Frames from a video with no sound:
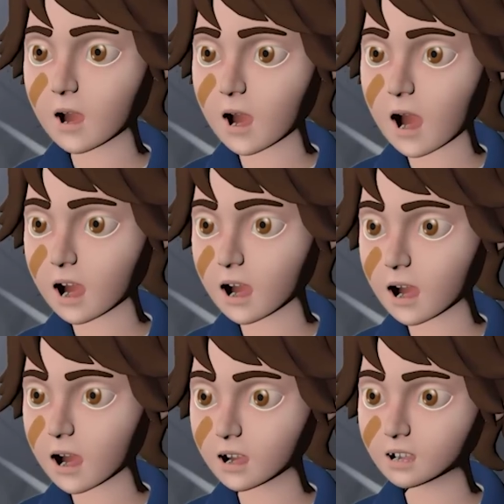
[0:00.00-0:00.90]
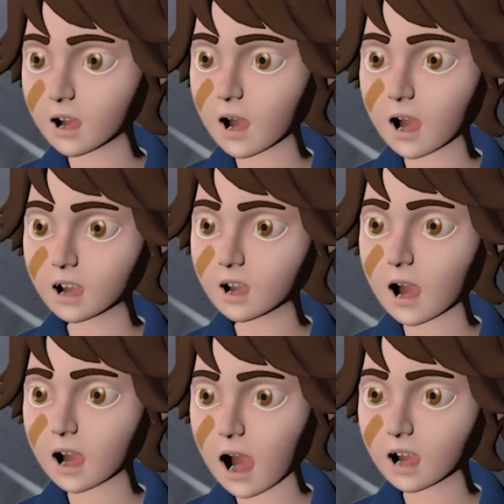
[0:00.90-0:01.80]
Bunny cymbal
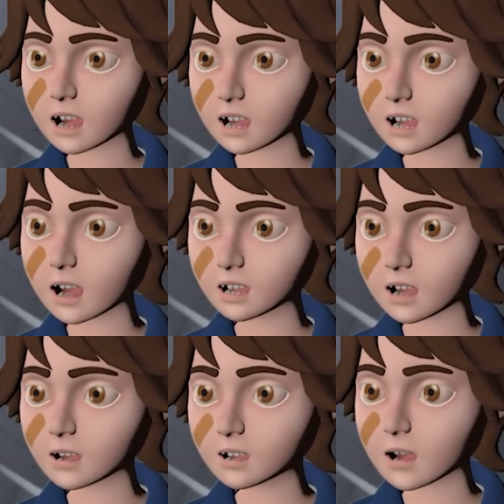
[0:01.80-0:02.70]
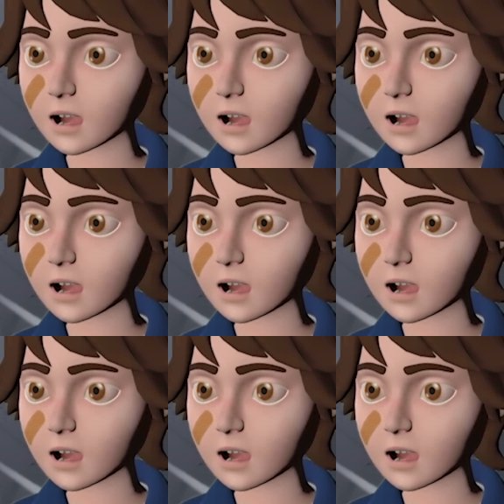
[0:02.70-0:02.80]
waffle mixed berry